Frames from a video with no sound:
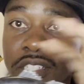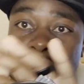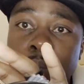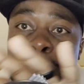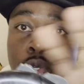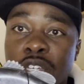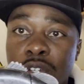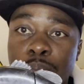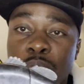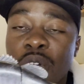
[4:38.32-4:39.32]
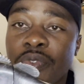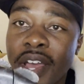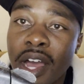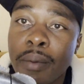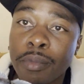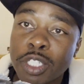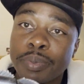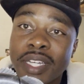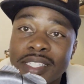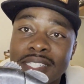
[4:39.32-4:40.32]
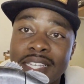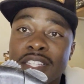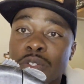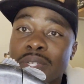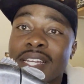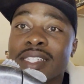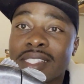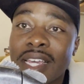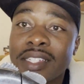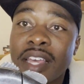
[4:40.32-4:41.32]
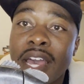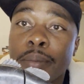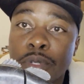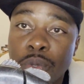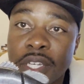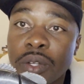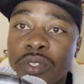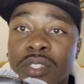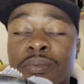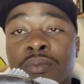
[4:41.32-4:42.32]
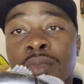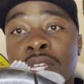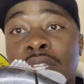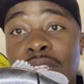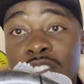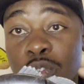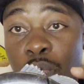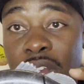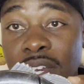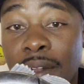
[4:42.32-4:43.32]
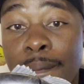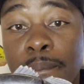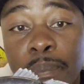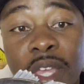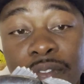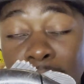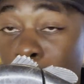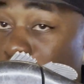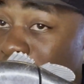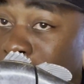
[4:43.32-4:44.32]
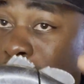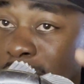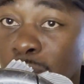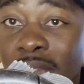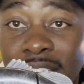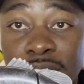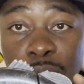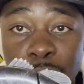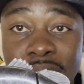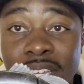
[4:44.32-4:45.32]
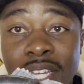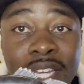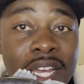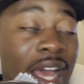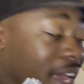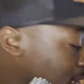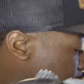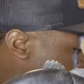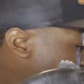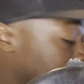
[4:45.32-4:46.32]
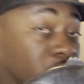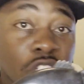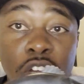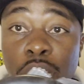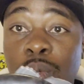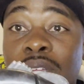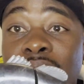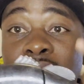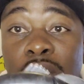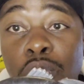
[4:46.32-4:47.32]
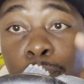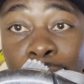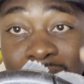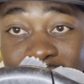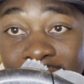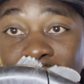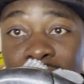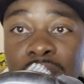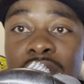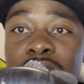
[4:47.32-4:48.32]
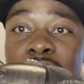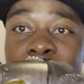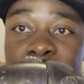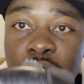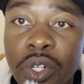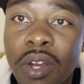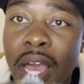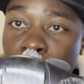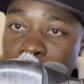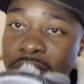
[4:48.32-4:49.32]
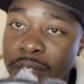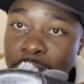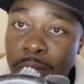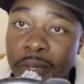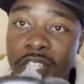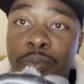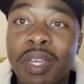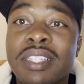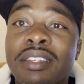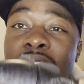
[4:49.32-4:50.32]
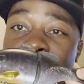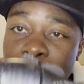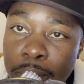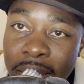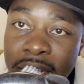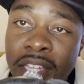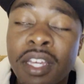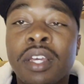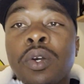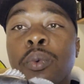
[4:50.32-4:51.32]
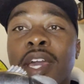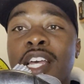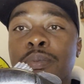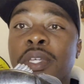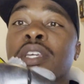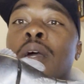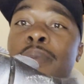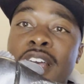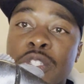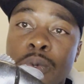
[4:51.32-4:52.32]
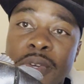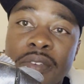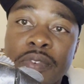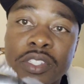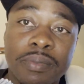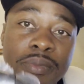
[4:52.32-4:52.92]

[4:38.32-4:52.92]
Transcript: it's a bluegill profile. Most places in the United States have bluegills. This is one. If I'm gonna recommend you out of 3, I got 5 to show you. Must have the Trail. I would recommend this bait to everybody who asks me about swim bait fishing.